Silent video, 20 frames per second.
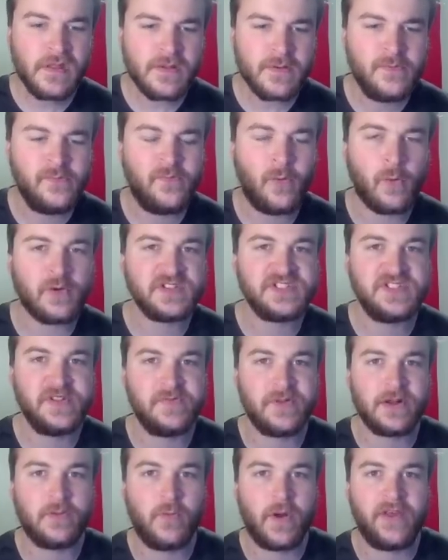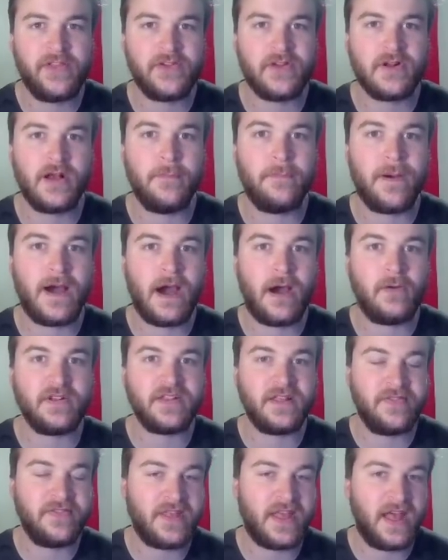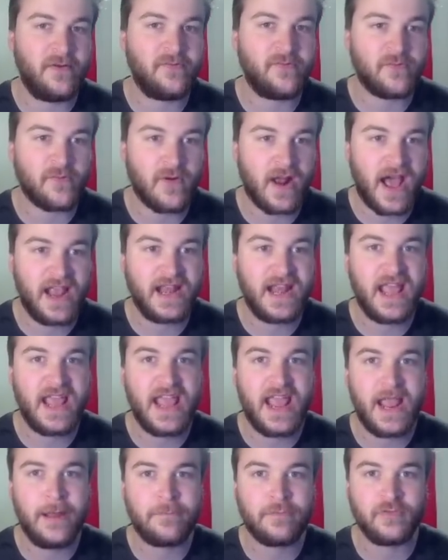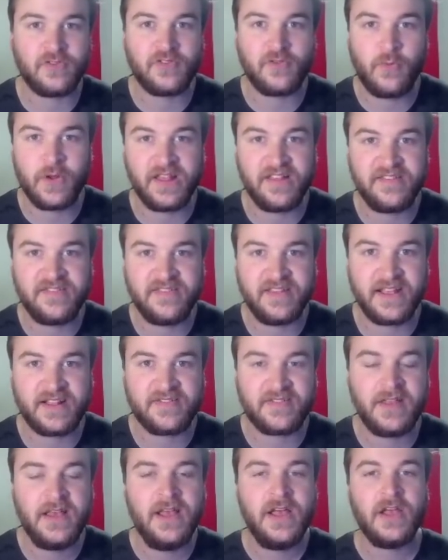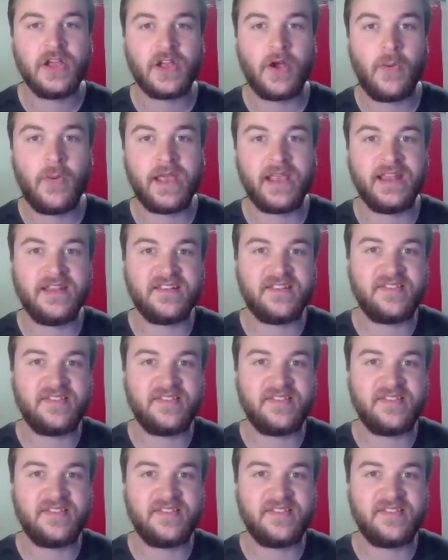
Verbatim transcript: for severe weather about that Friday, April 26th, going into